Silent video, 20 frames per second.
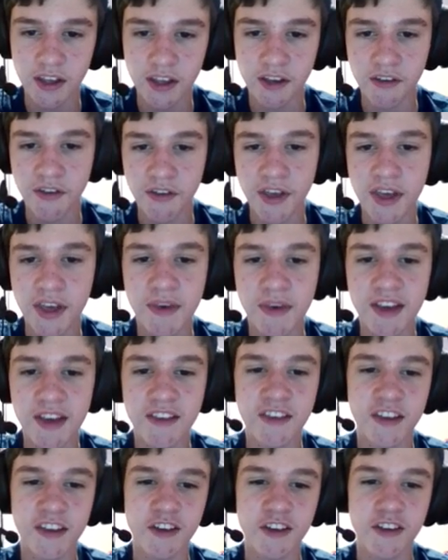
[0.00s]
Well, I bet it's
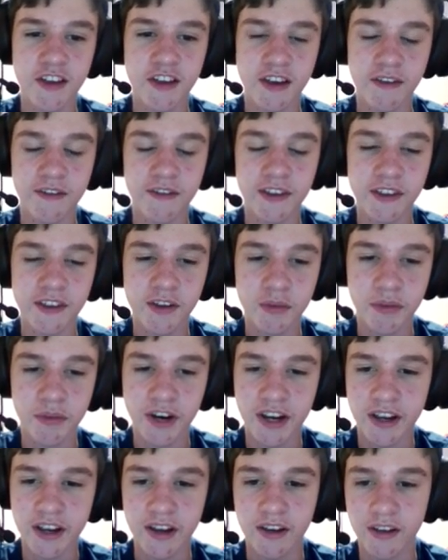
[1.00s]
nice to have a little
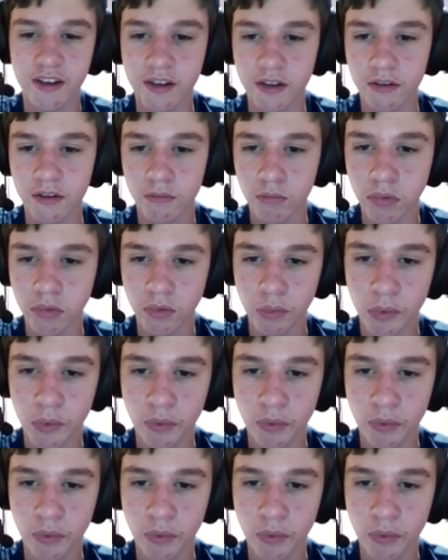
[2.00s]
break. Alright,